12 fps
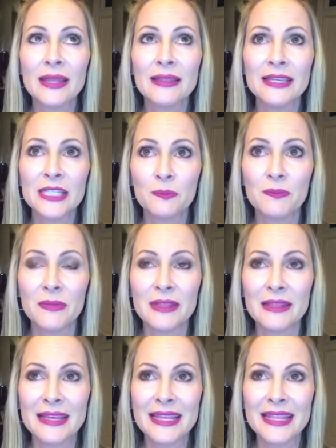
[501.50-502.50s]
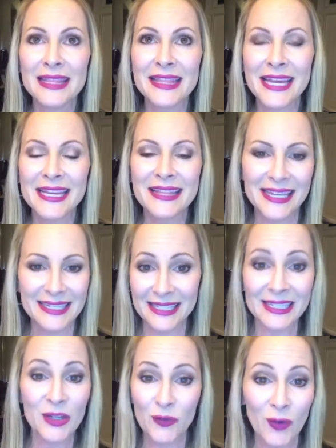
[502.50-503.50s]
They
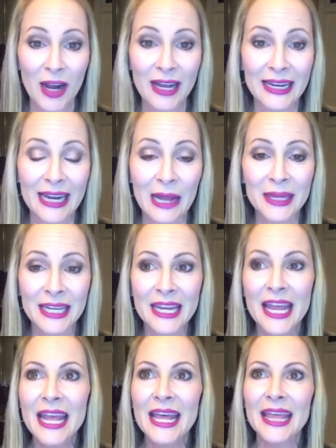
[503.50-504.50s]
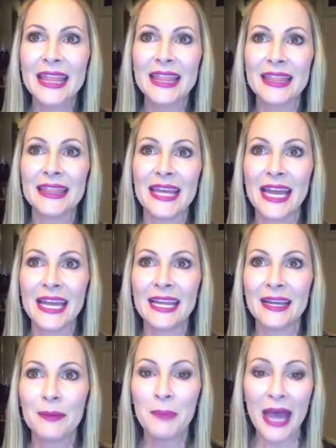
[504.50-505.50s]
did it right. I mean,
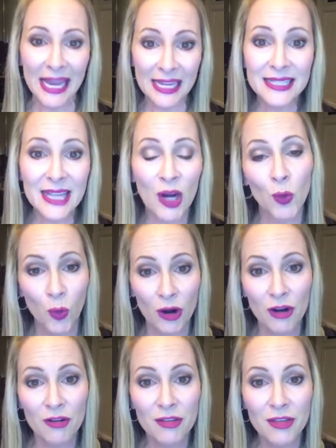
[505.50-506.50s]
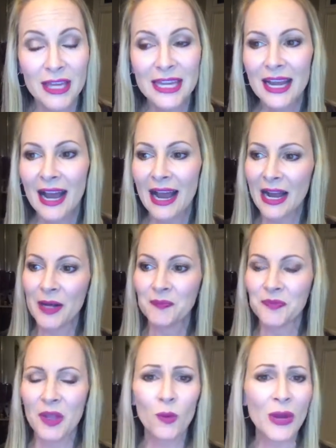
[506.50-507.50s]
they pay us our worth.
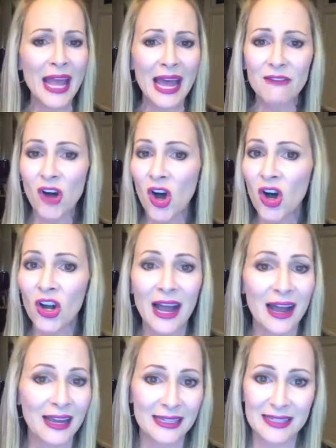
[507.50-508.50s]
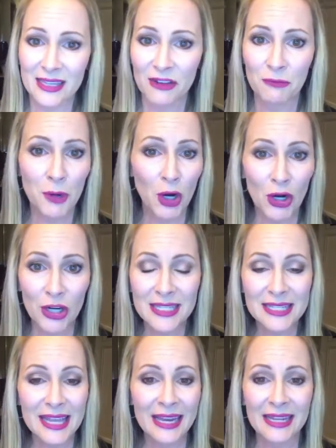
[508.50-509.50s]
We have all kinds of
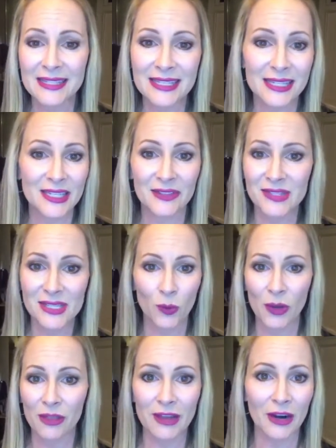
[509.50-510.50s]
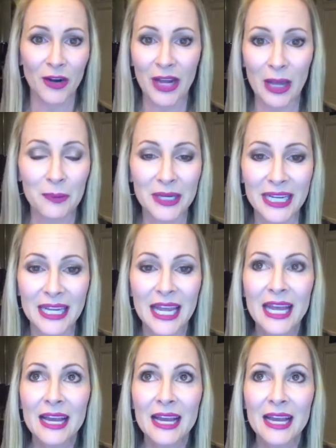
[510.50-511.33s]
perks and incentives with our company.